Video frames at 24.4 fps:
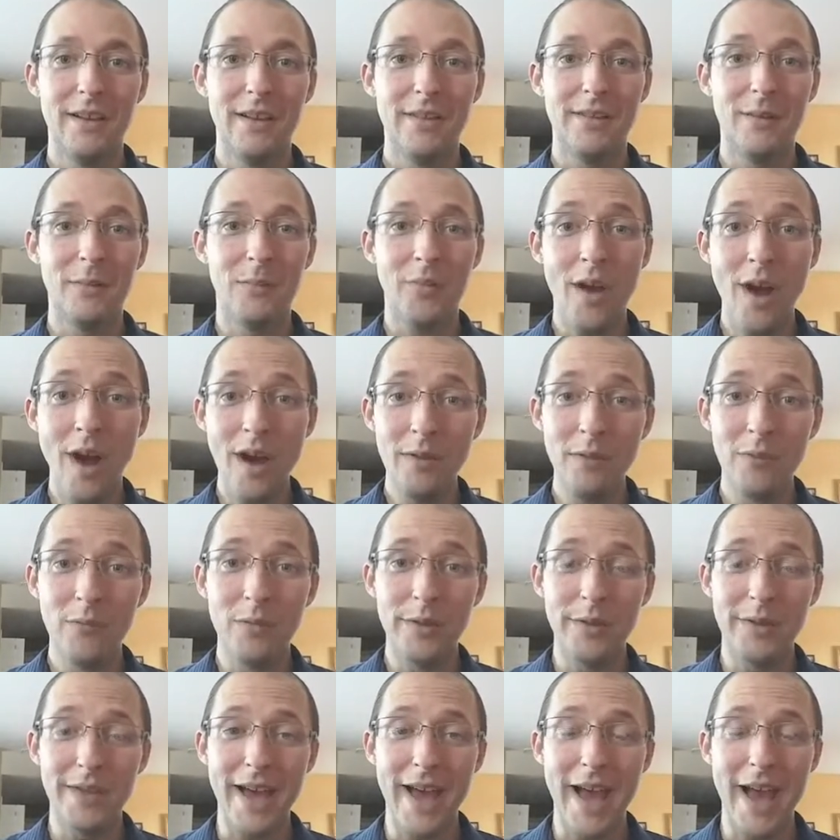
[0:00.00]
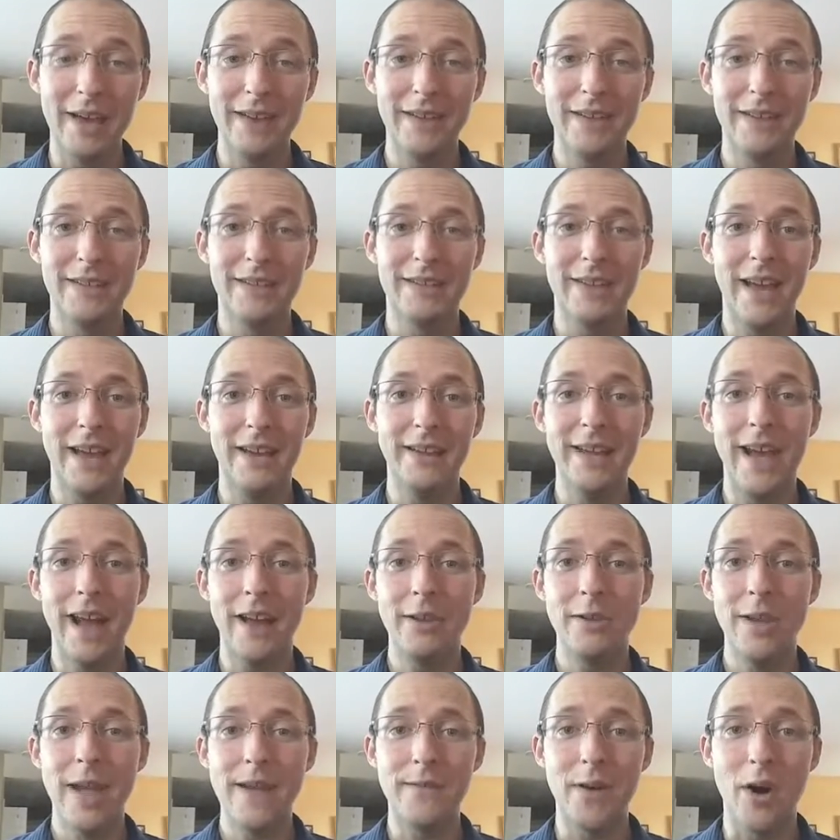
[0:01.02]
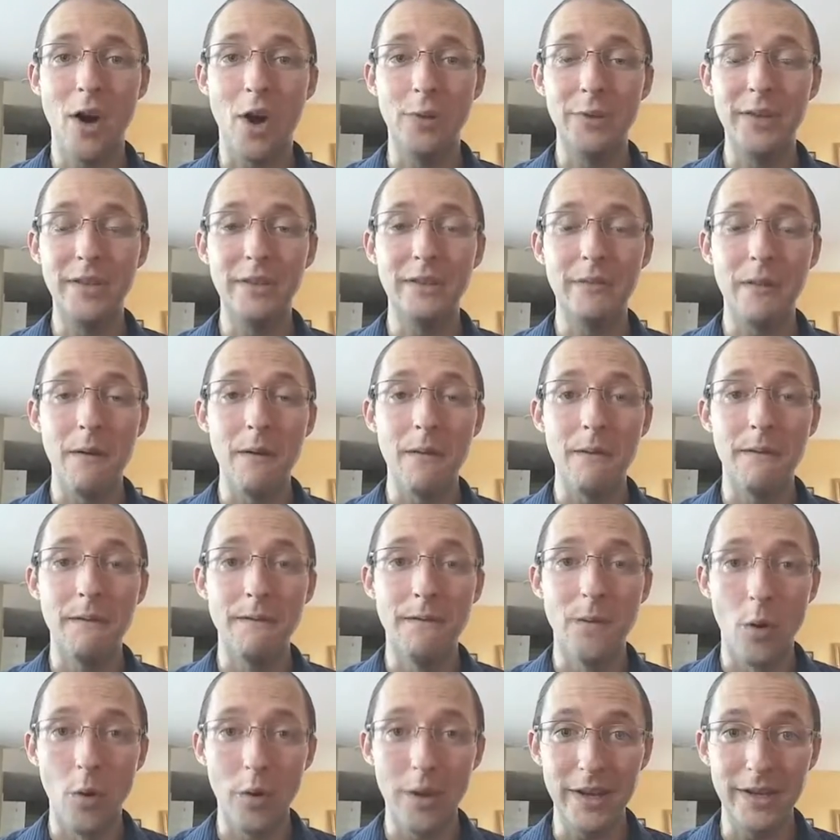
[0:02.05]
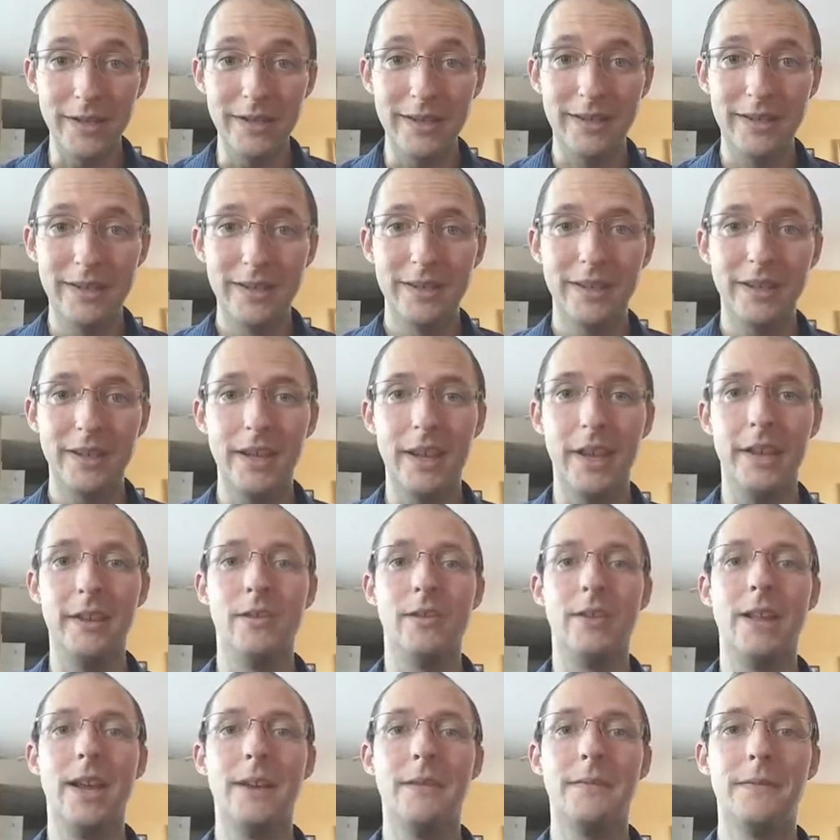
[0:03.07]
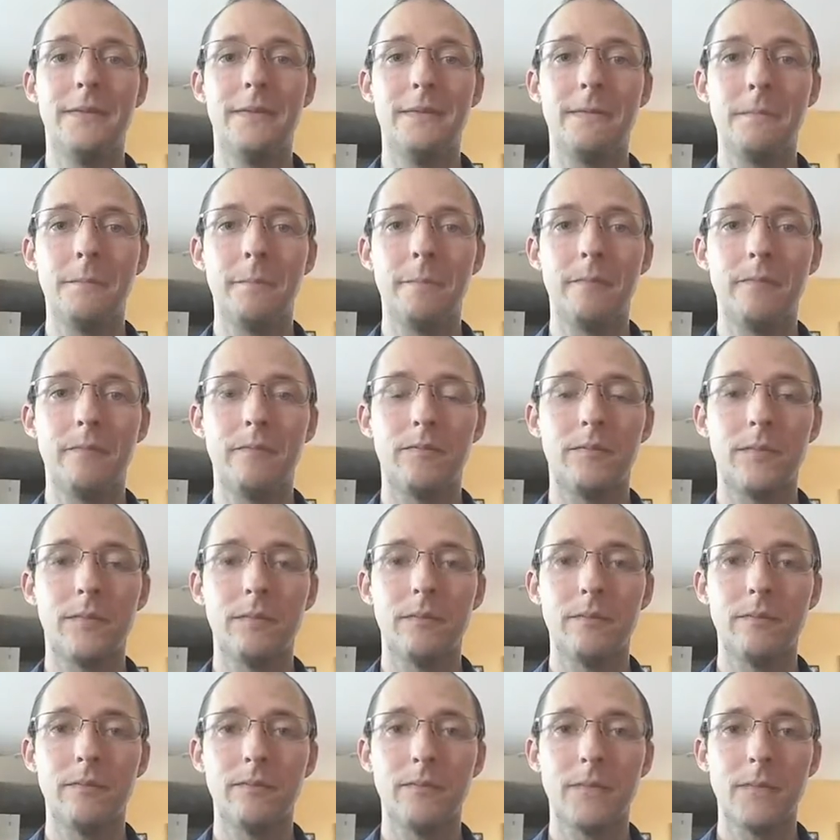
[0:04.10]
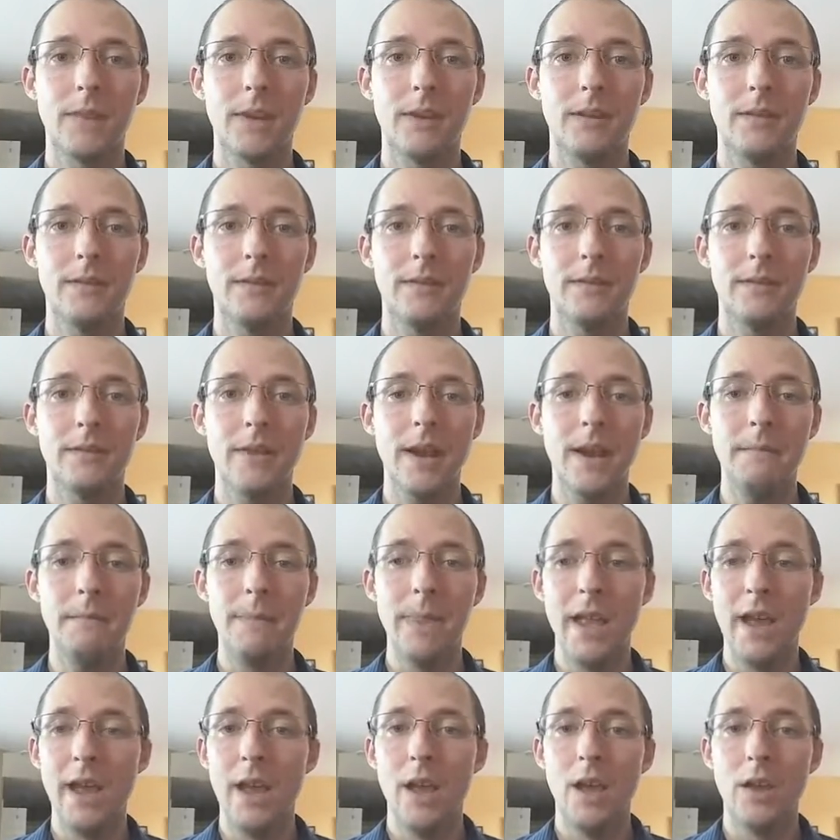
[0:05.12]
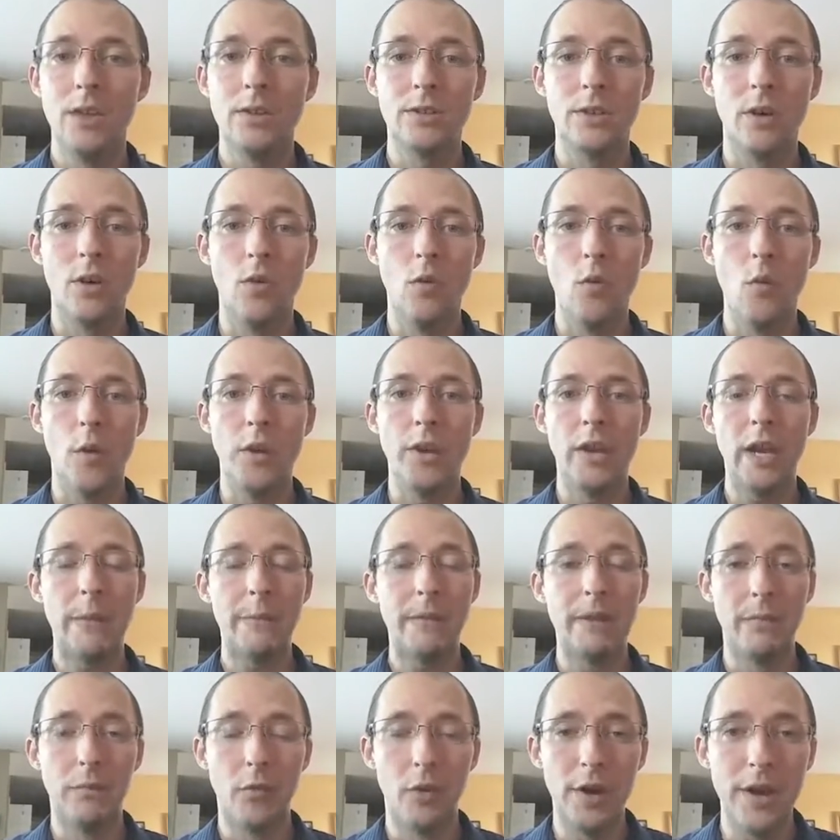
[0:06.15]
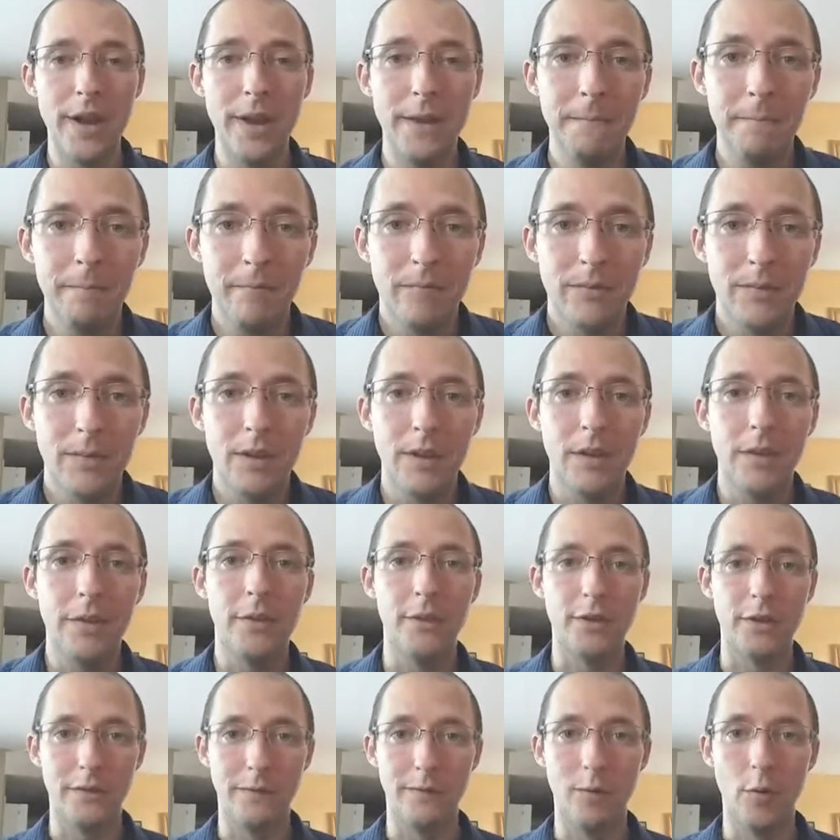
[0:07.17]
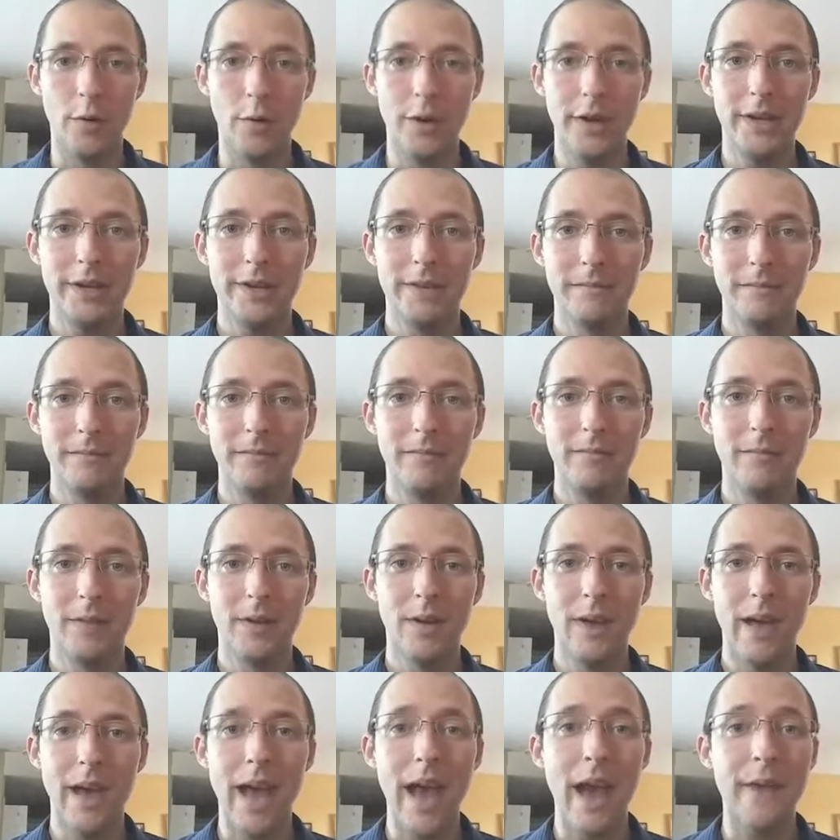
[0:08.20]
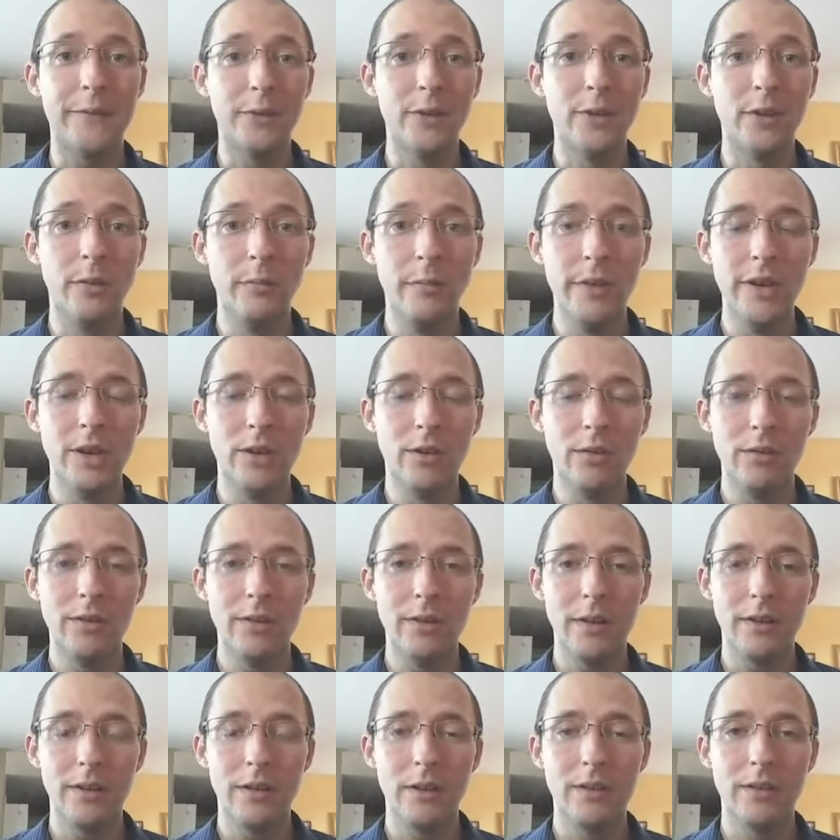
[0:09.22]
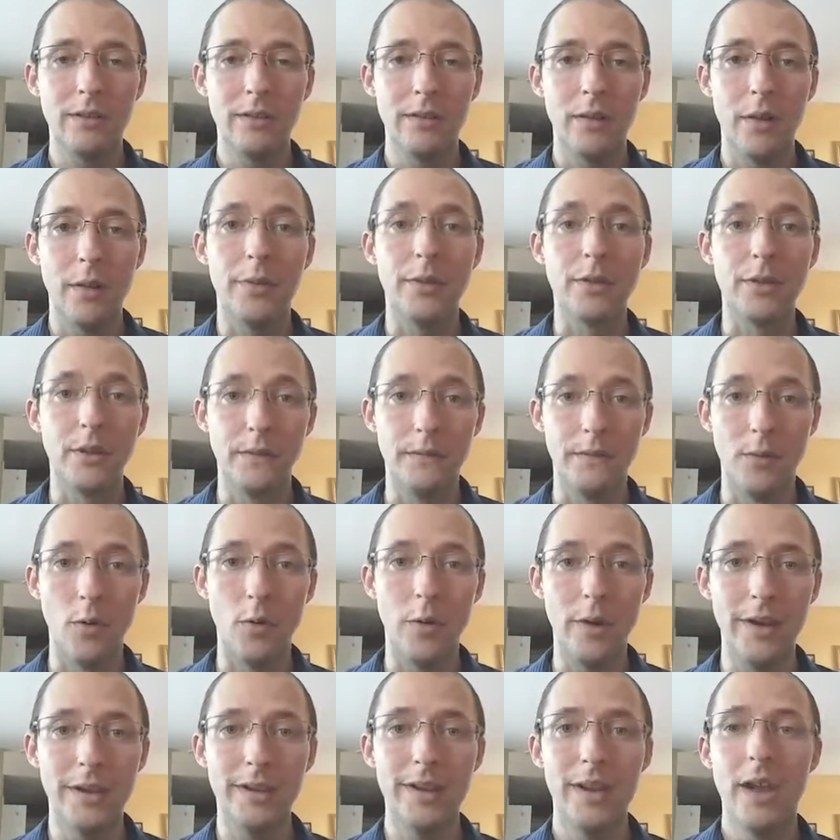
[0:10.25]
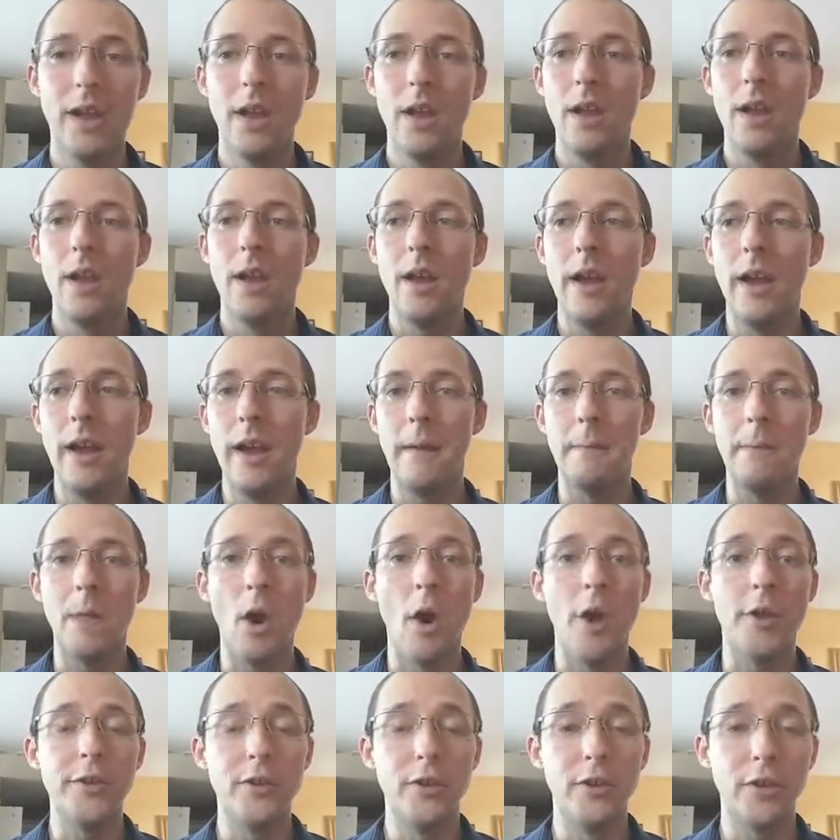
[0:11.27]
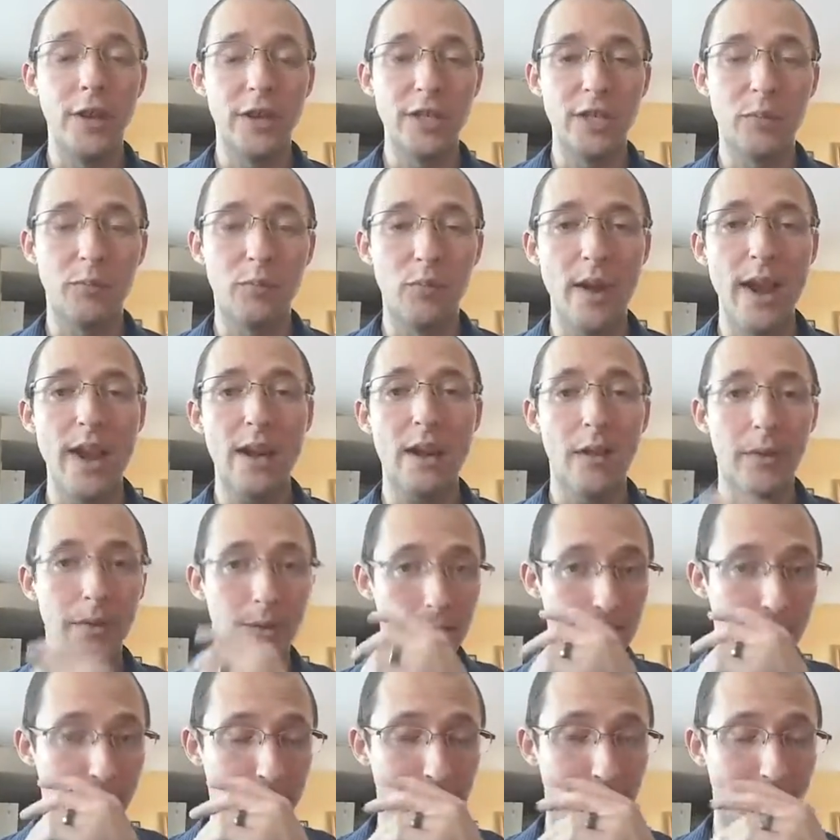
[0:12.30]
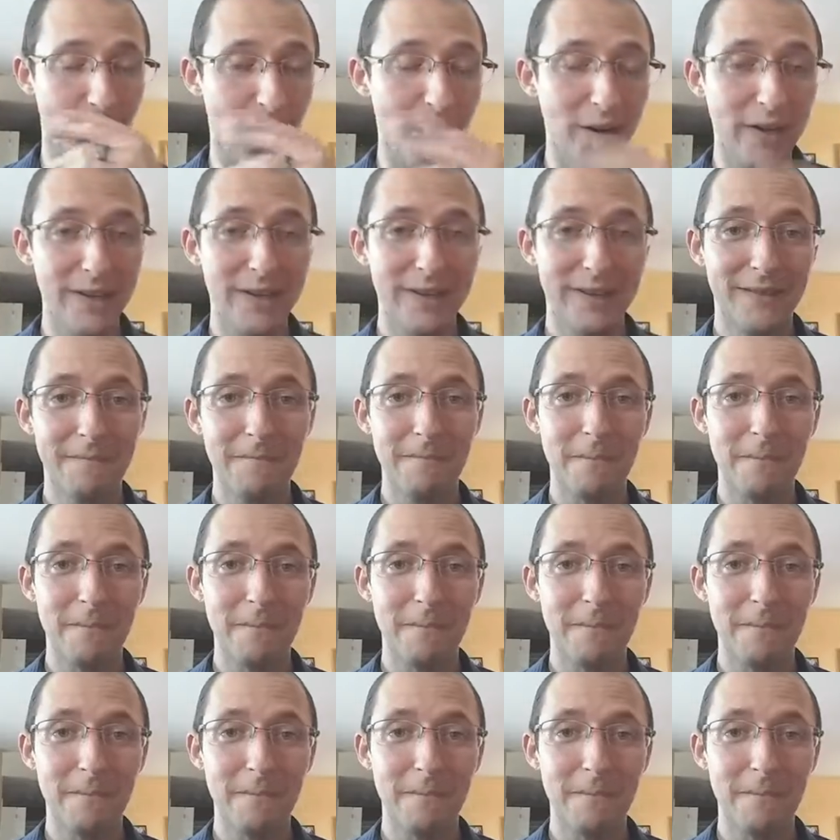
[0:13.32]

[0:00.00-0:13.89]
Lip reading: The problem with that is that now you have all these voids in your life. Right? So when you get up in the morning, there's a void. After your meal, there's a void. On your lunch break, there's a void.